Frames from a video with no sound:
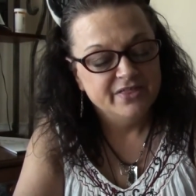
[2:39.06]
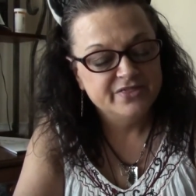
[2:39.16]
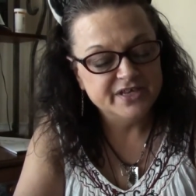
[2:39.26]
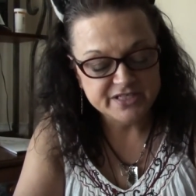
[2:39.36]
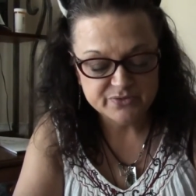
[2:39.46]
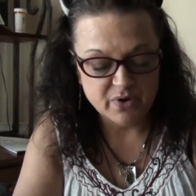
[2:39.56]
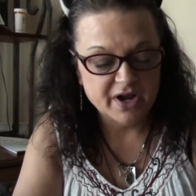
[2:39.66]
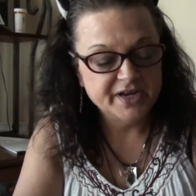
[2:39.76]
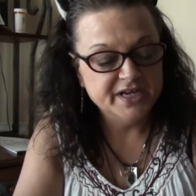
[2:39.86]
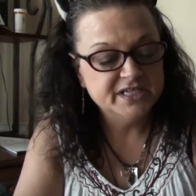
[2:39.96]
This
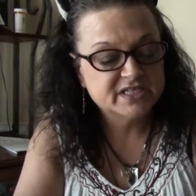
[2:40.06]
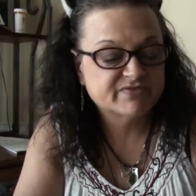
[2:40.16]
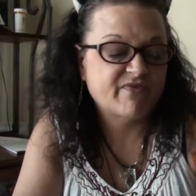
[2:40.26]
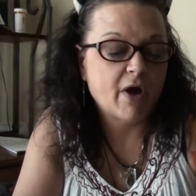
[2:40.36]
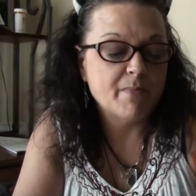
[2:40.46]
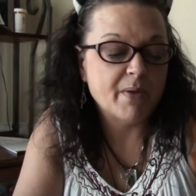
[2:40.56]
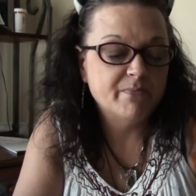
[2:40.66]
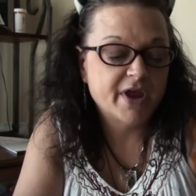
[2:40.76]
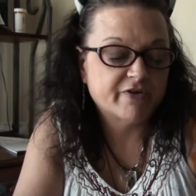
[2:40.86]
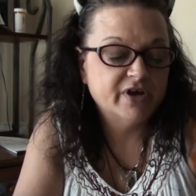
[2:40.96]
one is from
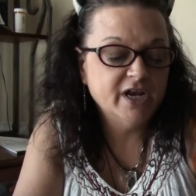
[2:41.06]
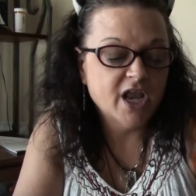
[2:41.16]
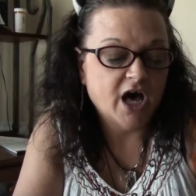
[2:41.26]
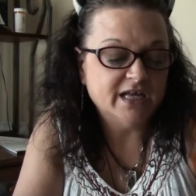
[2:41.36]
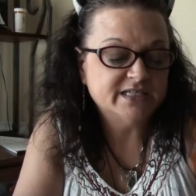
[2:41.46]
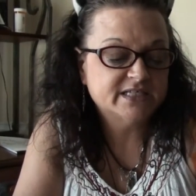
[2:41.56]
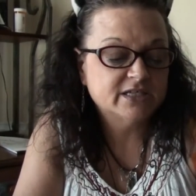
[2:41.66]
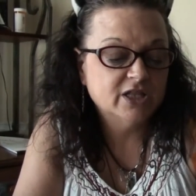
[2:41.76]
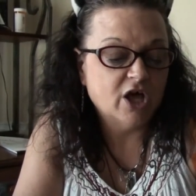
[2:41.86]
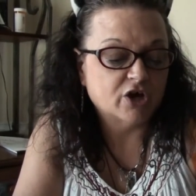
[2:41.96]
Mary Los
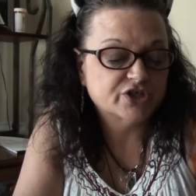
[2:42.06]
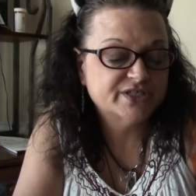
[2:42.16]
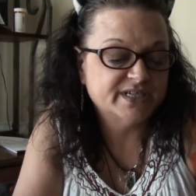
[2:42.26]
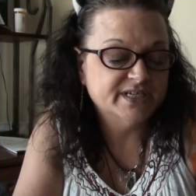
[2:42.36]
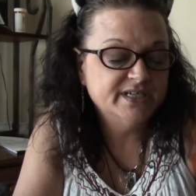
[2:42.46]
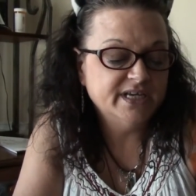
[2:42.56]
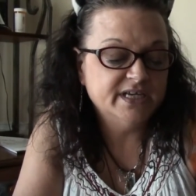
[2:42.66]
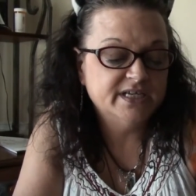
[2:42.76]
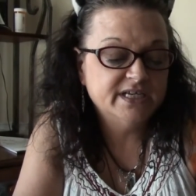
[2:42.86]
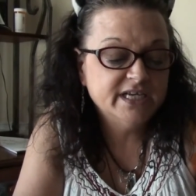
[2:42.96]
Larson
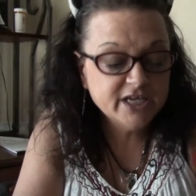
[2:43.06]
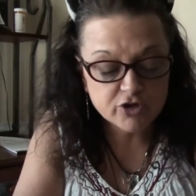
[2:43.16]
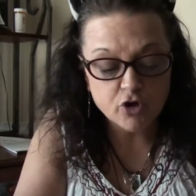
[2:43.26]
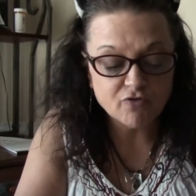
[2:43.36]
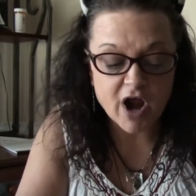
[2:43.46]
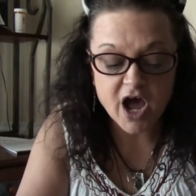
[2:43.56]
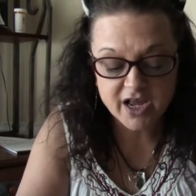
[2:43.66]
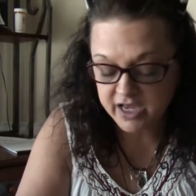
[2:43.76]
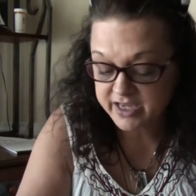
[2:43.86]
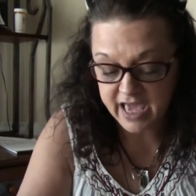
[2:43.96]
in Eagle
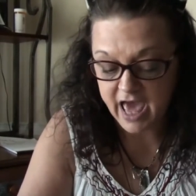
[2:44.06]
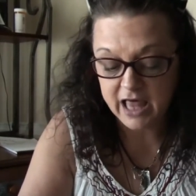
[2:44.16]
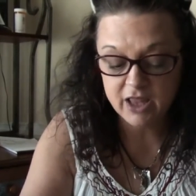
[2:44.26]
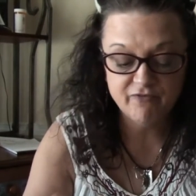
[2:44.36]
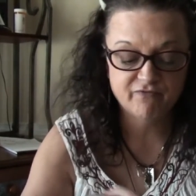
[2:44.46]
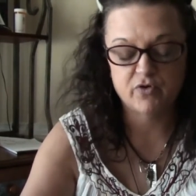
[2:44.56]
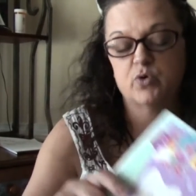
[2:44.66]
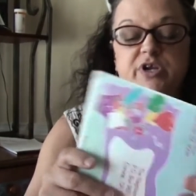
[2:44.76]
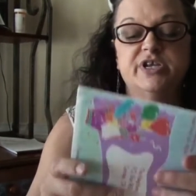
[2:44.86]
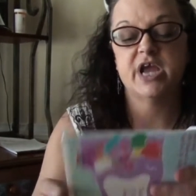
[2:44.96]
Rock,
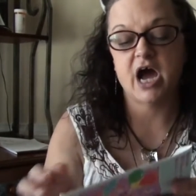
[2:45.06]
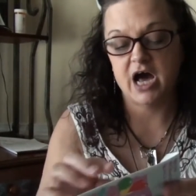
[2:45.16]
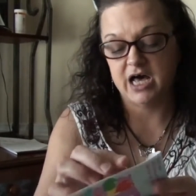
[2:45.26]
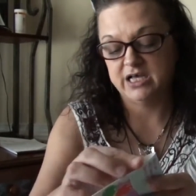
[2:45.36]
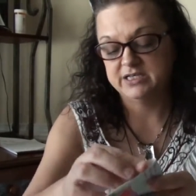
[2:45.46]
California.